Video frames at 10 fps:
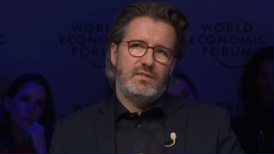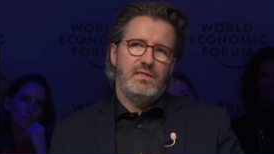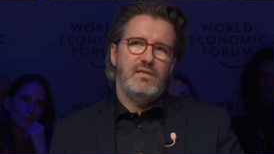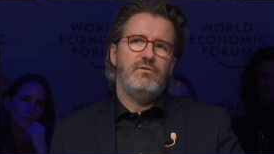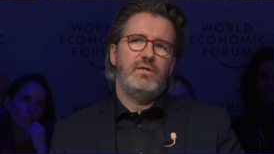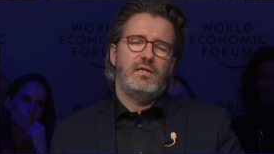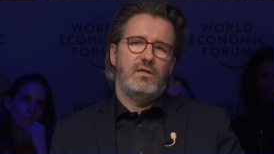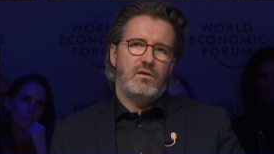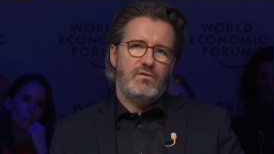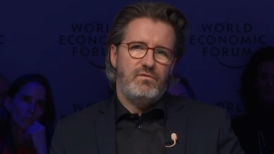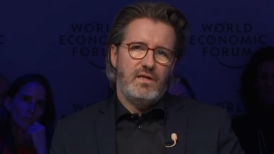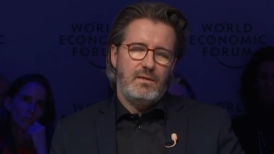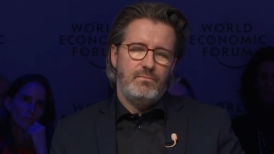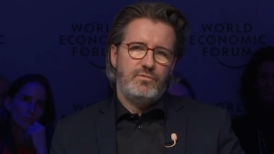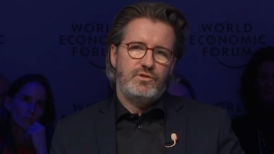are delivering a lot of
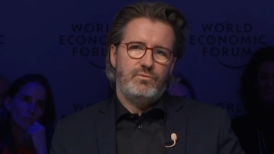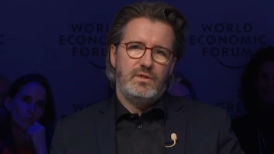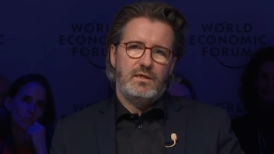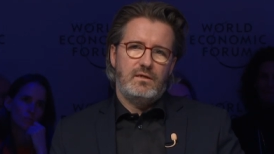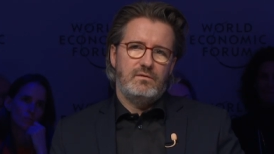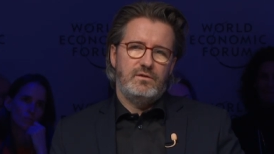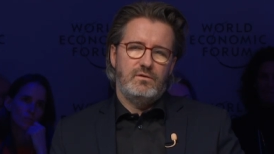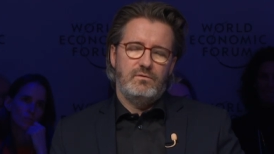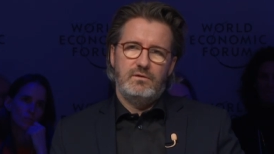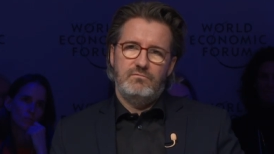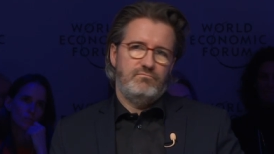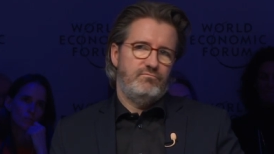lamps. We are, you know, in